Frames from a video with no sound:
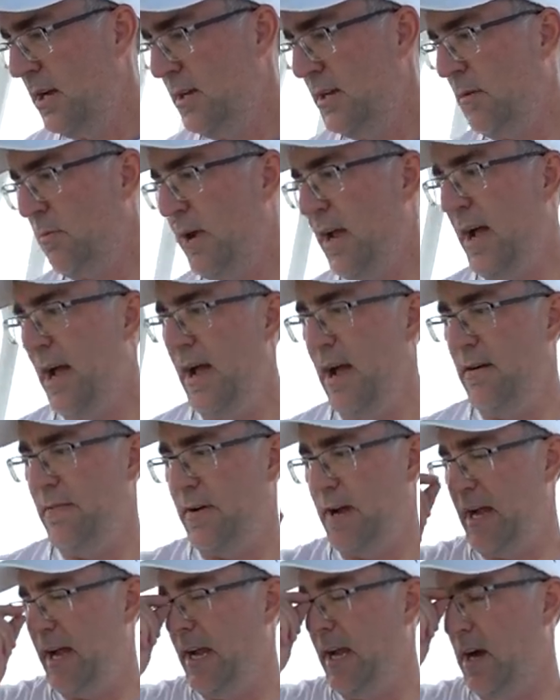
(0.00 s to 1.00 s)
did we
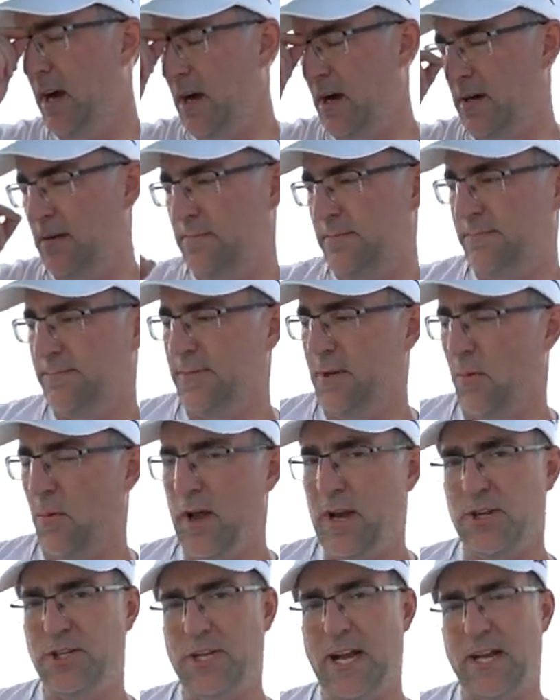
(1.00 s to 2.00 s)
have a, uh, a
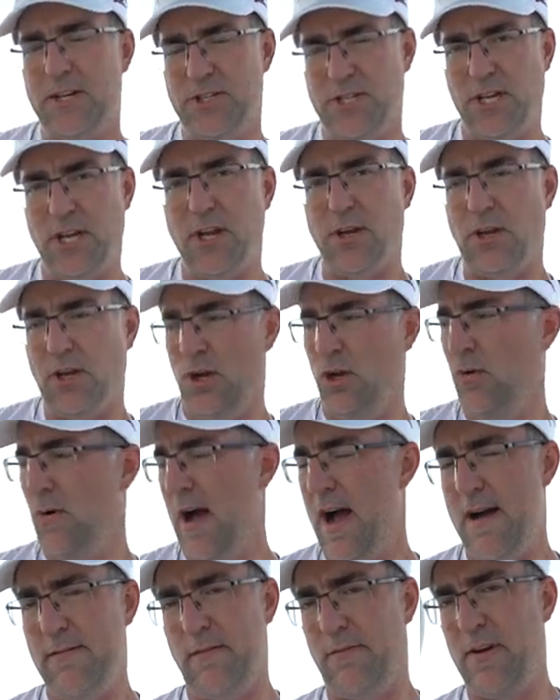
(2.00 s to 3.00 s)
way to change the
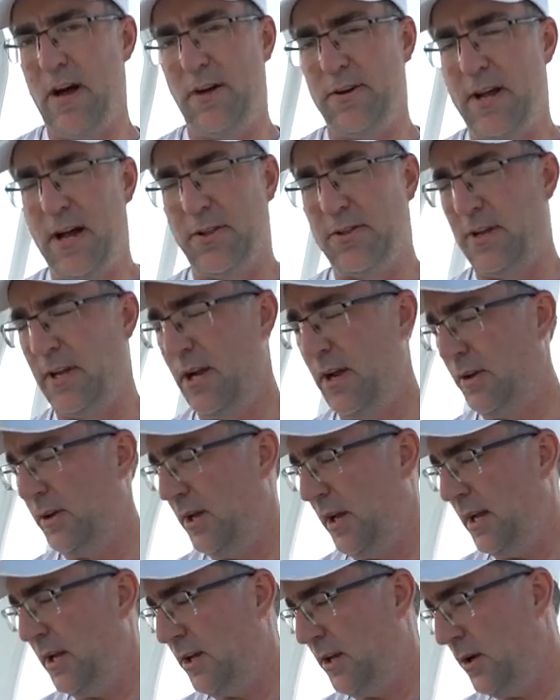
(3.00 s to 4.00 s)
EQ? I haven't found out the
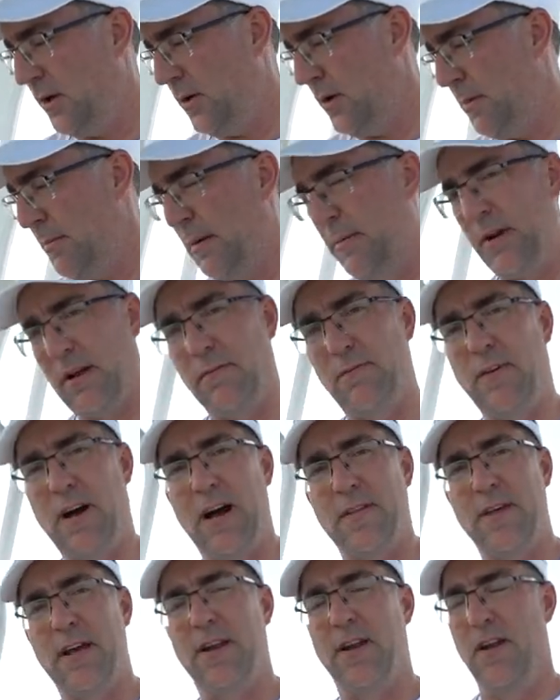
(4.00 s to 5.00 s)
EQ yet. Maybe I can
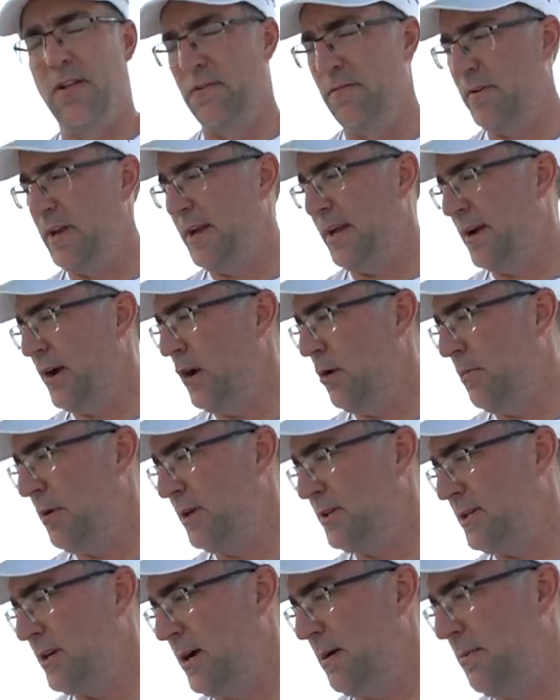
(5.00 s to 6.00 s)
find that in another video,
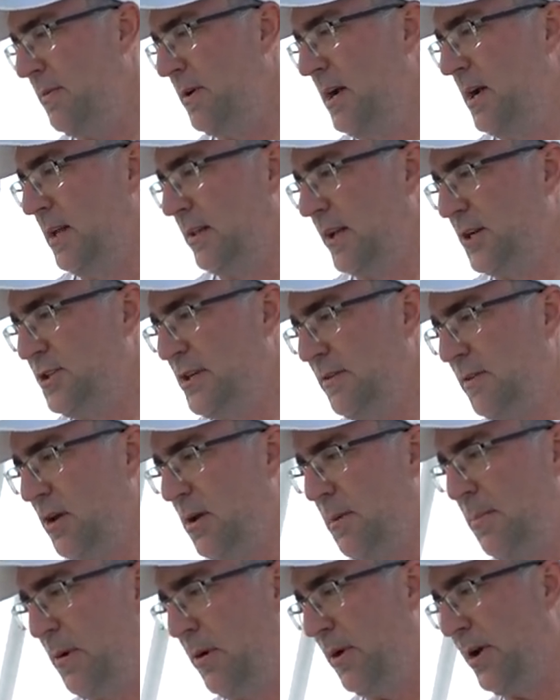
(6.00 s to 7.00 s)
but um, at least you have
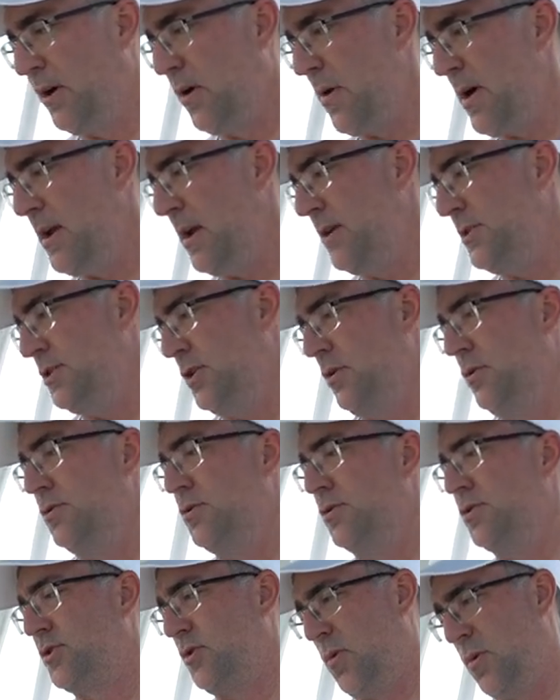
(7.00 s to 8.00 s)
the ability to go in and
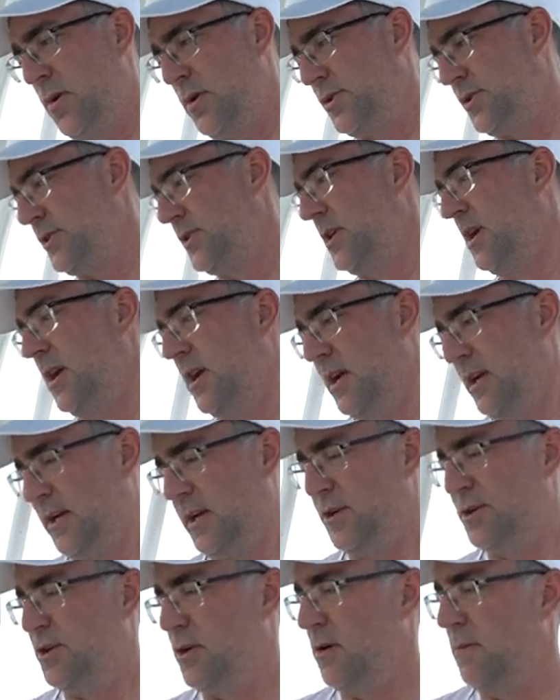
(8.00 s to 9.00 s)
choose your source,
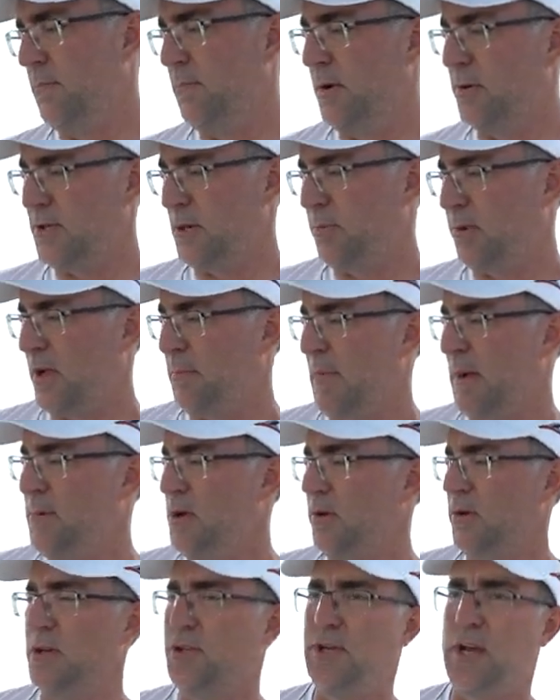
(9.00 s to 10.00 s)
get your music playing.
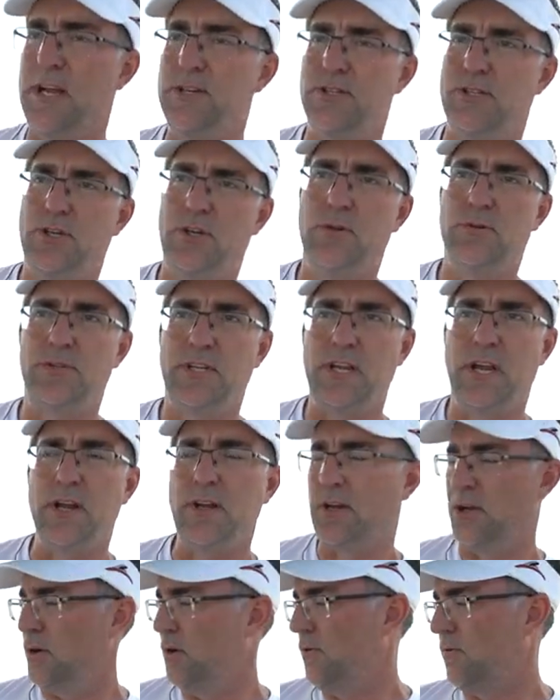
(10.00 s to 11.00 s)
Maybe you can change, choose
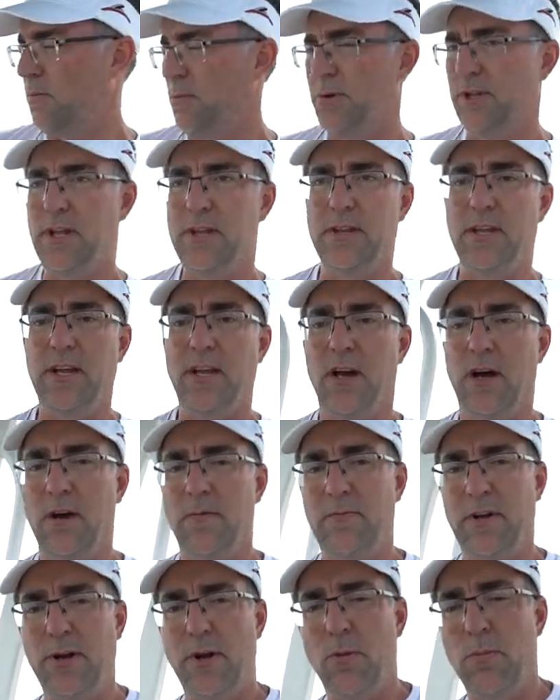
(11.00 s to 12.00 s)
the EQ from within the
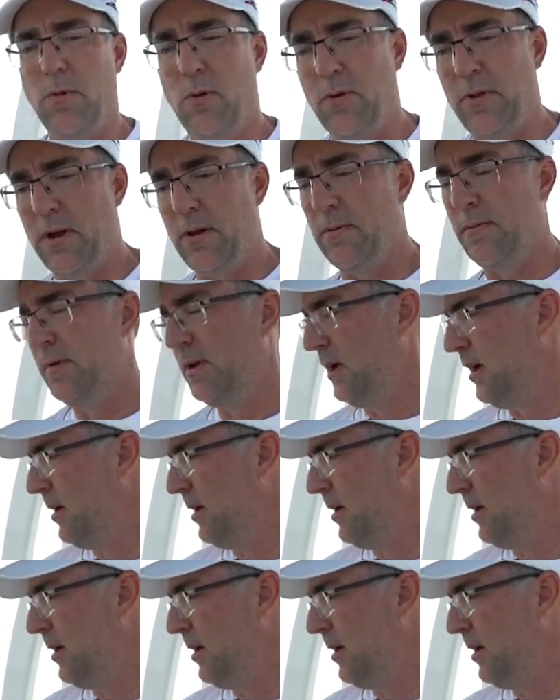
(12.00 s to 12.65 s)
uh, video or the